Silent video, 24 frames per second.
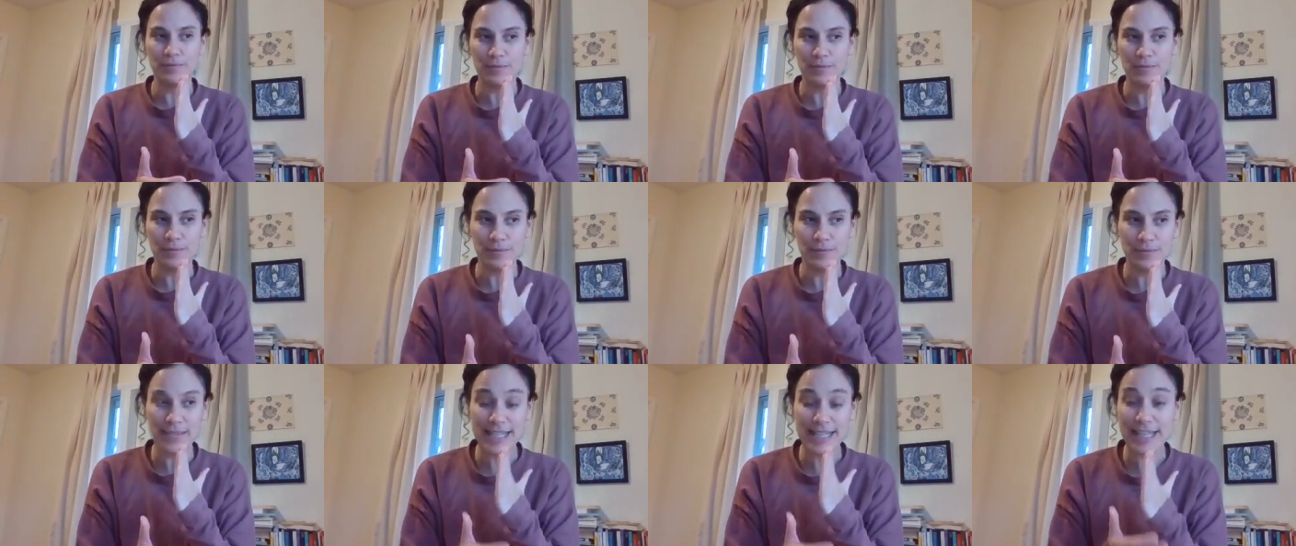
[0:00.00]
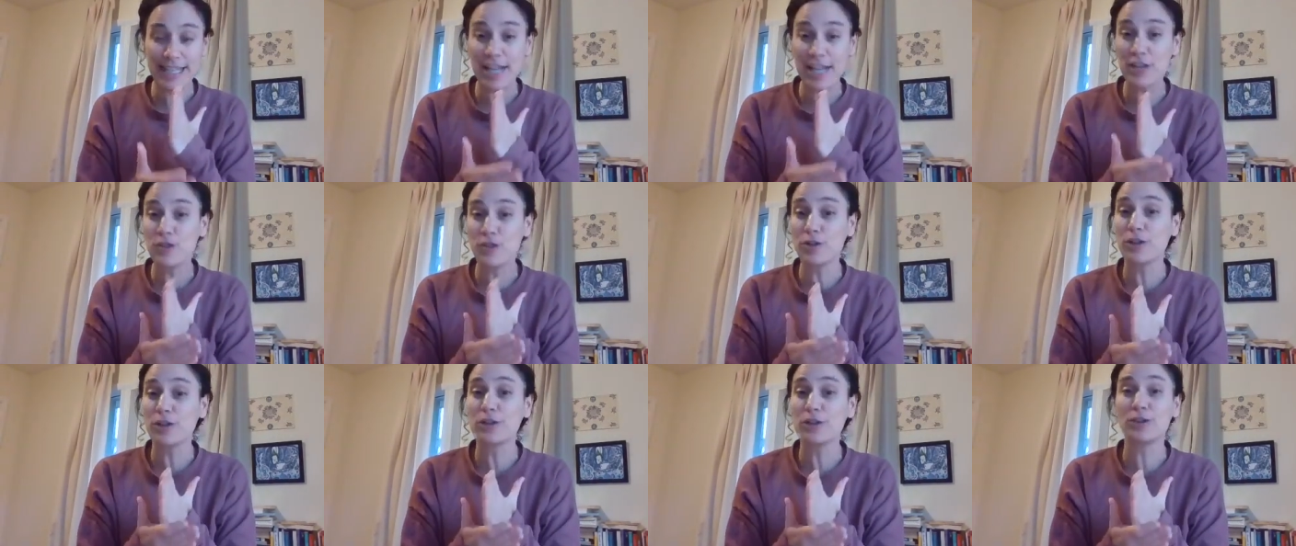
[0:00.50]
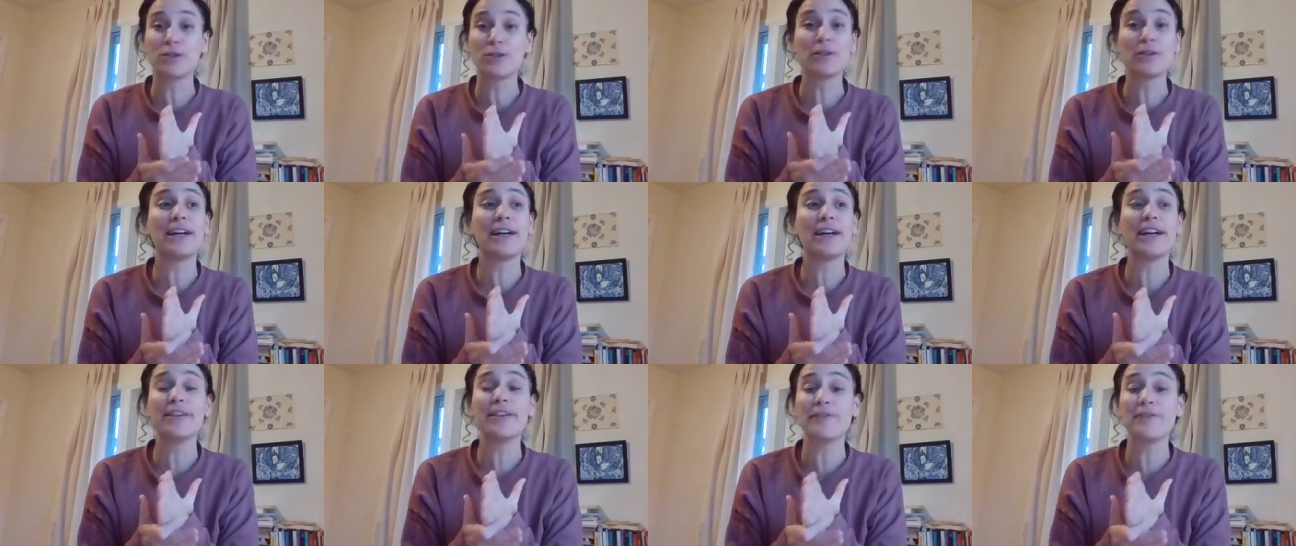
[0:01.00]
schedule your
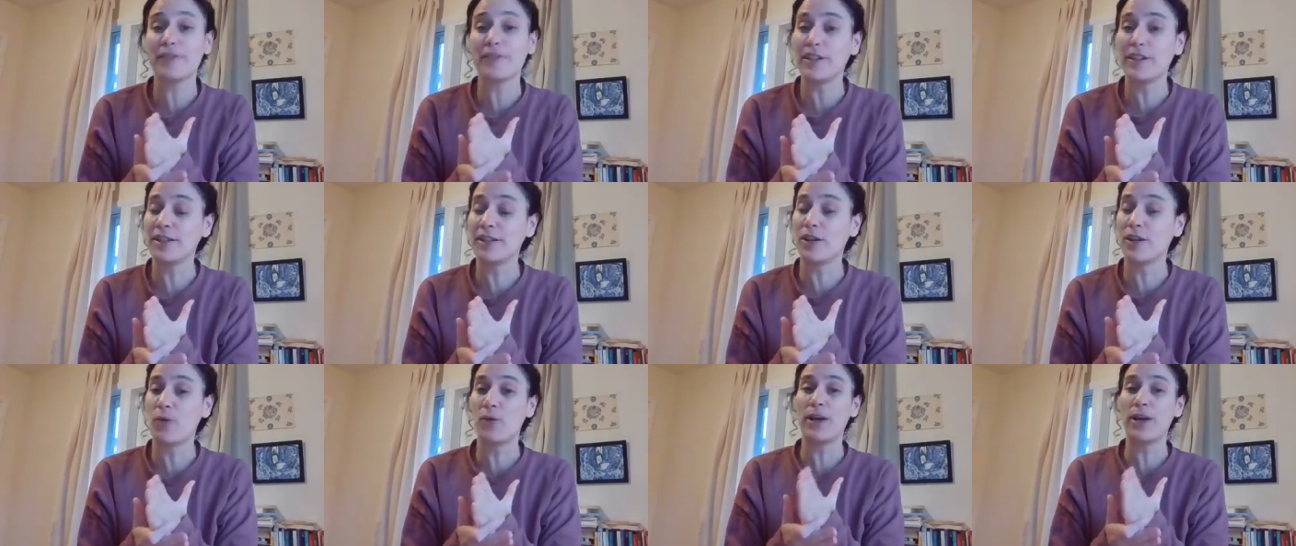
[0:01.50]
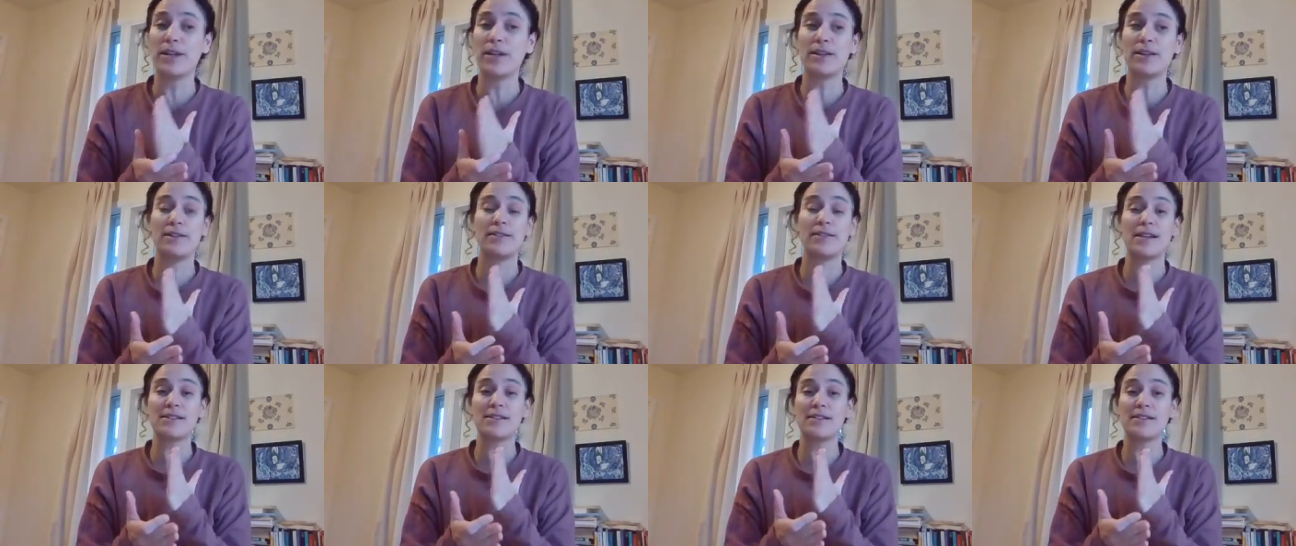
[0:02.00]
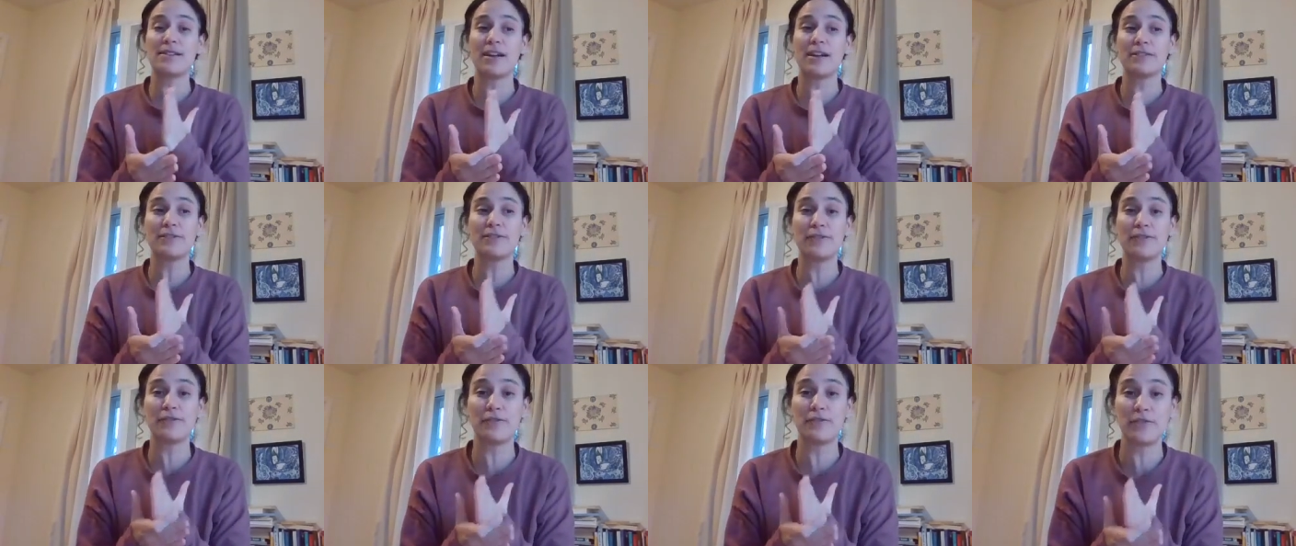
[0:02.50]
life in a way that does not
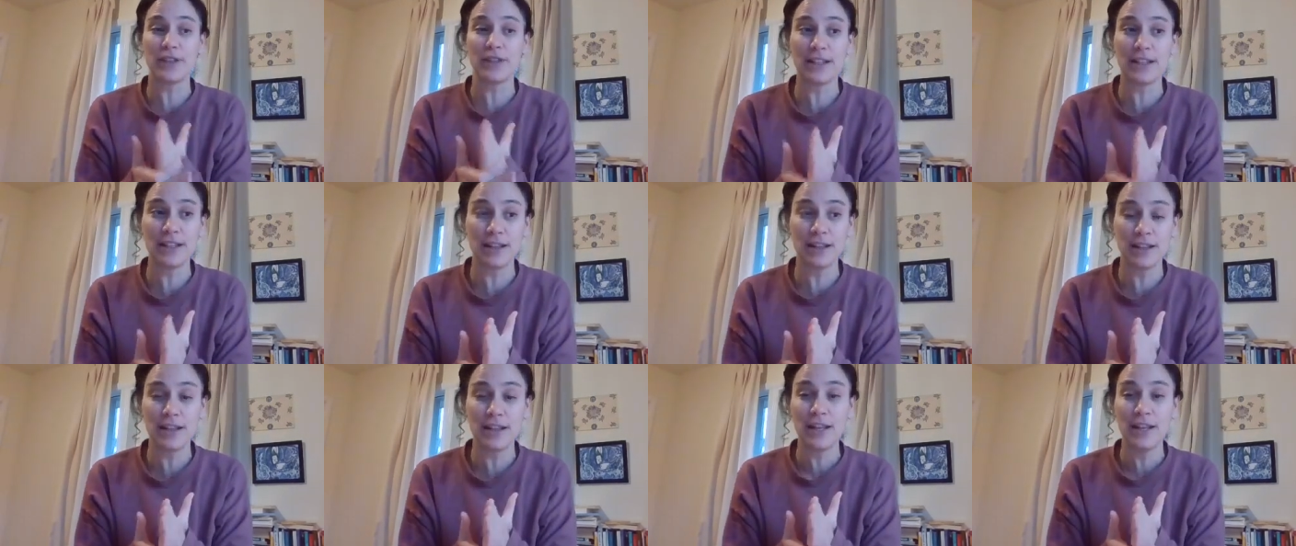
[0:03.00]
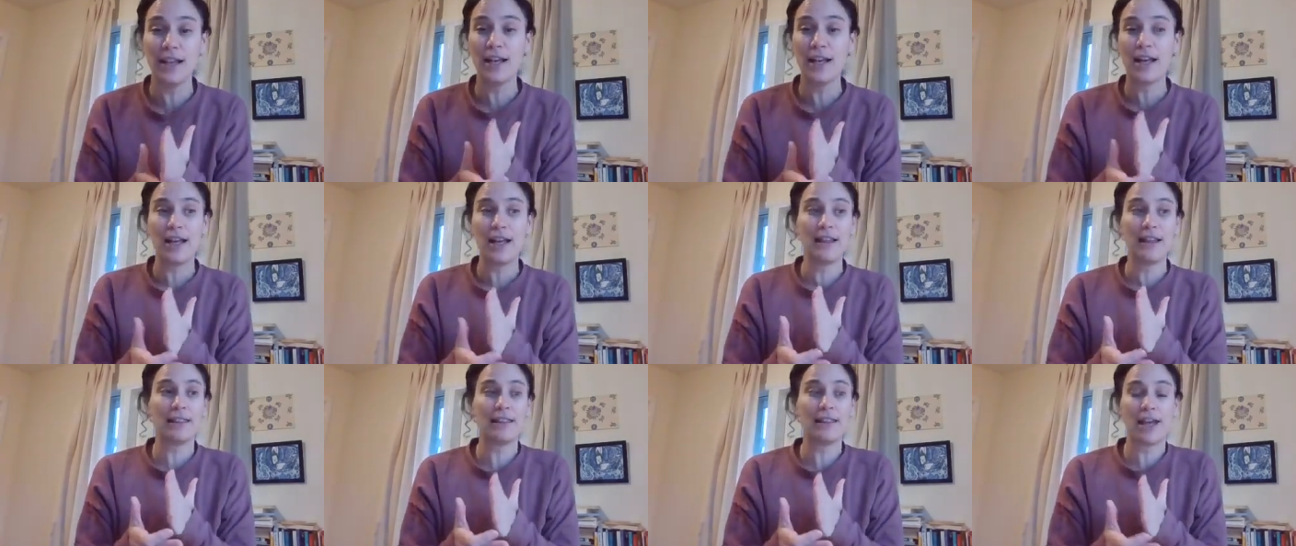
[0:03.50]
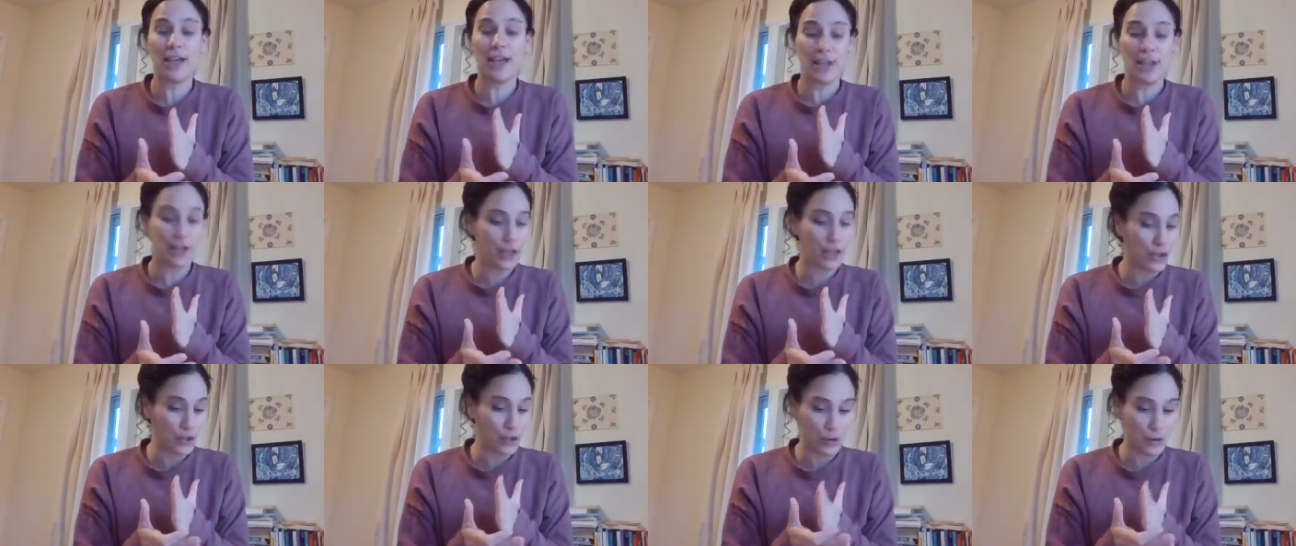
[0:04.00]
feel like
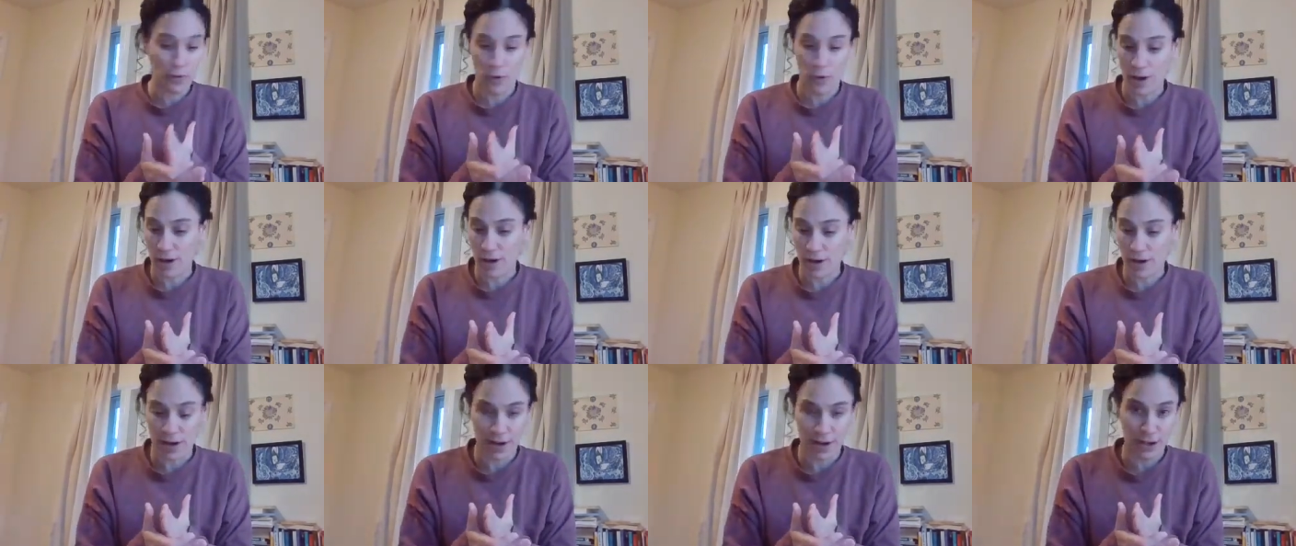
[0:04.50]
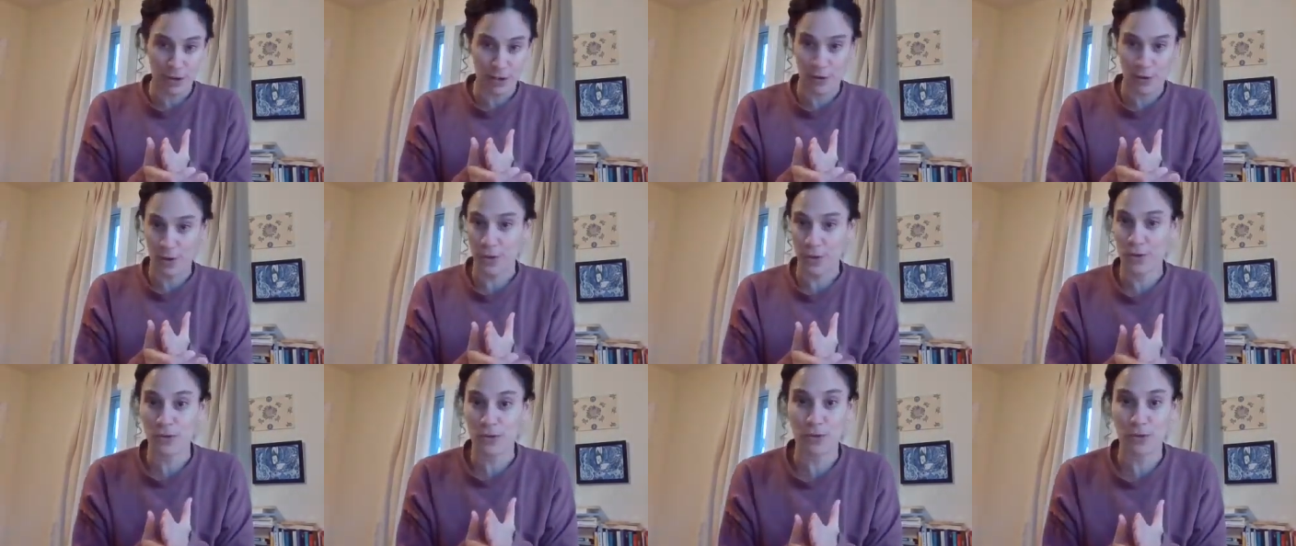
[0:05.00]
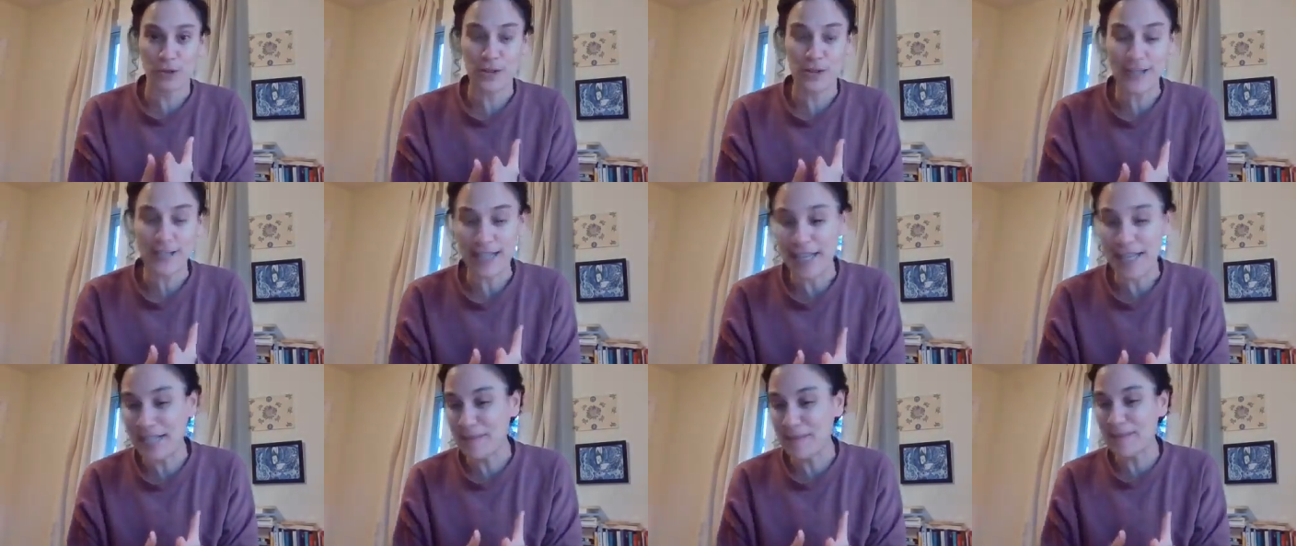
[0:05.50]
you are your own worst
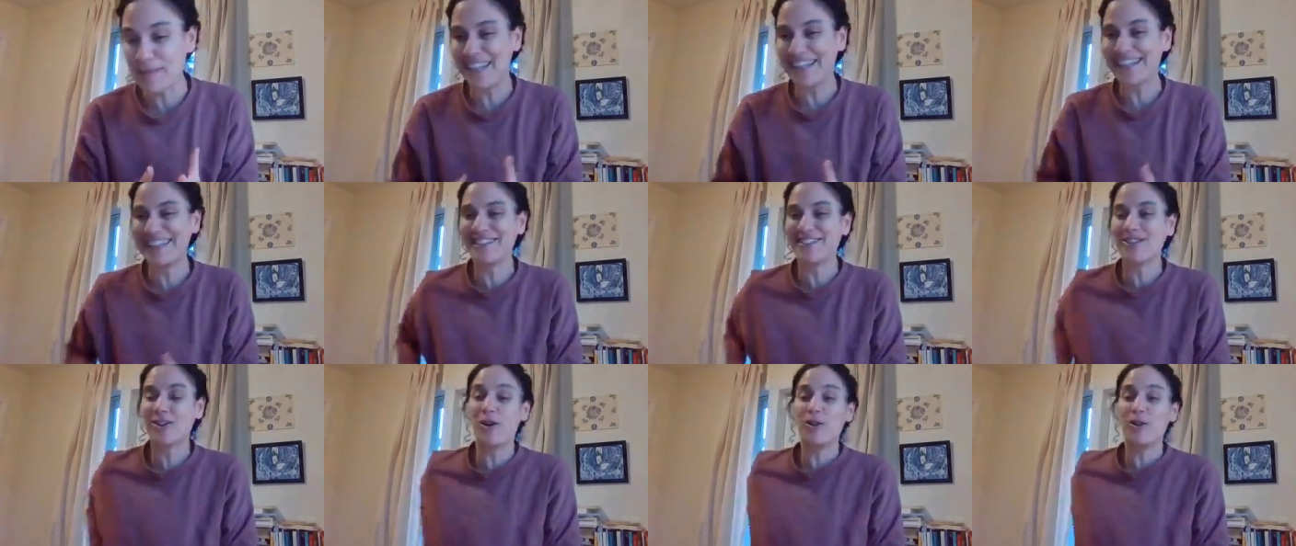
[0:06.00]
enemy, and